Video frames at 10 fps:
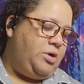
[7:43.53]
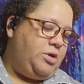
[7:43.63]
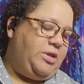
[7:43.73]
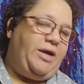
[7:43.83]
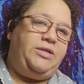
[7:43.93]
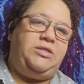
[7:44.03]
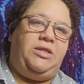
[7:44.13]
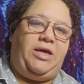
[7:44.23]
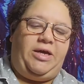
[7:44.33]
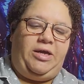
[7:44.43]
like to
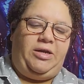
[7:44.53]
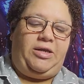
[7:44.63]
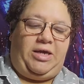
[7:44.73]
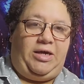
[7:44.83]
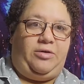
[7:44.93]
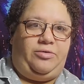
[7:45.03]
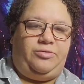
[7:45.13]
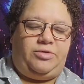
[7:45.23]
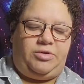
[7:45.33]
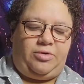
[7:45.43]
light
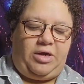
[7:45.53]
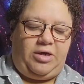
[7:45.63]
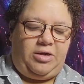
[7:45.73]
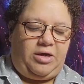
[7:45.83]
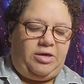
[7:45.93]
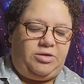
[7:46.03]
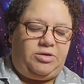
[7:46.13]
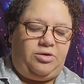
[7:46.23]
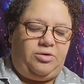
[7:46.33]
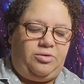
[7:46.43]
candles, okay? And
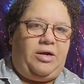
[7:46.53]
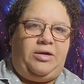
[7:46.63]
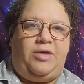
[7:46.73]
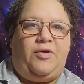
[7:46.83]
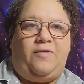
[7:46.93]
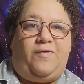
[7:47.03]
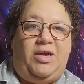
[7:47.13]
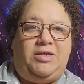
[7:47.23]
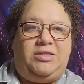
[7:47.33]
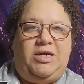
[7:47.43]
so nothing
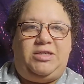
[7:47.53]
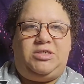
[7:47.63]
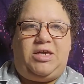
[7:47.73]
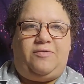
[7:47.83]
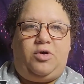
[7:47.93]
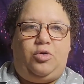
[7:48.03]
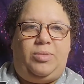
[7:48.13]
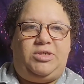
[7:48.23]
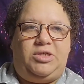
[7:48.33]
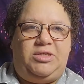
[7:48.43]
fancy. I just have a whole
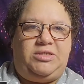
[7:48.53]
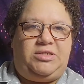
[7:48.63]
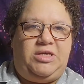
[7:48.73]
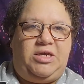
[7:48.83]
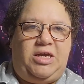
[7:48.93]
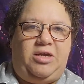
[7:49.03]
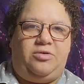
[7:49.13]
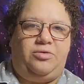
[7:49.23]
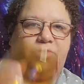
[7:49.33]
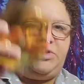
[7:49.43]
bunch of these tea
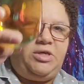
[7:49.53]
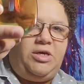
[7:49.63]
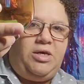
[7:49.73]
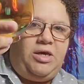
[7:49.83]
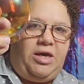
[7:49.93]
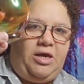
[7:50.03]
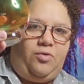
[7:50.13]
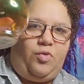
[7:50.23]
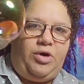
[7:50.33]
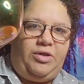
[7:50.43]
candles
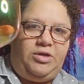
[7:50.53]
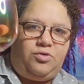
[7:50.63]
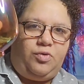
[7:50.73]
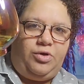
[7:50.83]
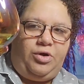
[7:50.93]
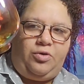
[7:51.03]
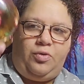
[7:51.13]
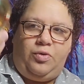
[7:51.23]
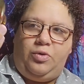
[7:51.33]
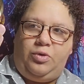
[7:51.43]
and one of these really
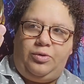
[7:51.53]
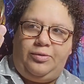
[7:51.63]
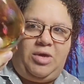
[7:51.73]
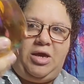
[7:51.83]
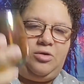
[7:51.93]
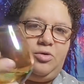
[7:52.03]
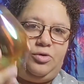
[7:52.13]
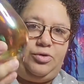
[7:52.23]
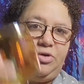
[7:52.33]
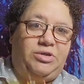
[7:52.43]
cool candle
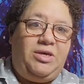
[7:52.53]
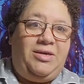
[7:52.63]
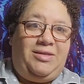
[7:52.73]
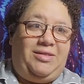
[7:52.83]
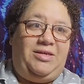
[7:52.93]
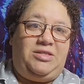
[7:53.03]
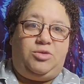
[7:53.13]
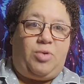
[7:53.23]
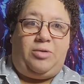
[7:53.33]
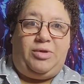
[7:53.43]
holders. This is
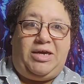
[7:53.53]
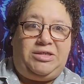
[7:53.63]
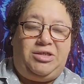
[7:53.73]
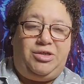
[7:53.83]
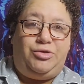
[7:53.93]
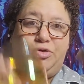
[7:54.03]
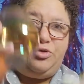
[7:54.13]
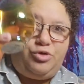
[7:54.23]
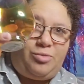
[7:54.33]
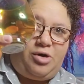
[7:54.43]
probably actually a little
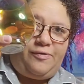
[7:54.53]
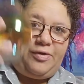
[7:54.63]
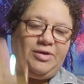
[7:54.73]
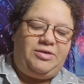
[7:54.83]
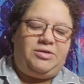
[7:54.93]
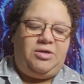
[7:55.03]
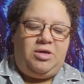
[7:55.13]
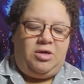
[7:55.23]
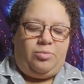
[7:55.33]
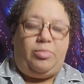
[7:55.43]
too small for this,
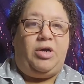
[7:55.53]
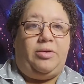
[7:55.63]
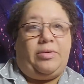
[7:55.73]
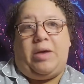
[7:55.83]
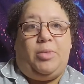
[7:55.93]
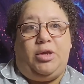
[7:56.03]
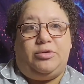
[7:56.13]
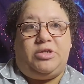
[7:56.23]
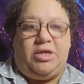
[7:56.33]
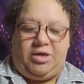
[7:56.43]
but I'm gonna
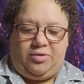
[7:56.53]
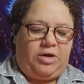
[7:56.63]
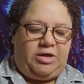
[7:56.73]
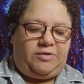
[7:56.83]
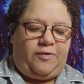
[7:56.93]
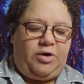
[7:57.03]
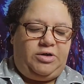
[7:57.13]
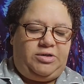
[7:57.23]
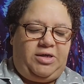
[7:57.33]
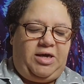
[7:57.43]
use it anyway. As far
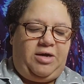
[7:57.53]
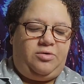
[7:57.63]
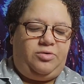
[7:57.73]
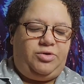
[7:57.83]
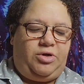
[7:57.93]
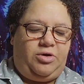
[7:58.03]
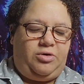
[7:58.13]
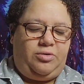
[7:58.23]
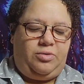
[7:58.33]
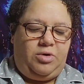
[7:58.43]
as the candles go,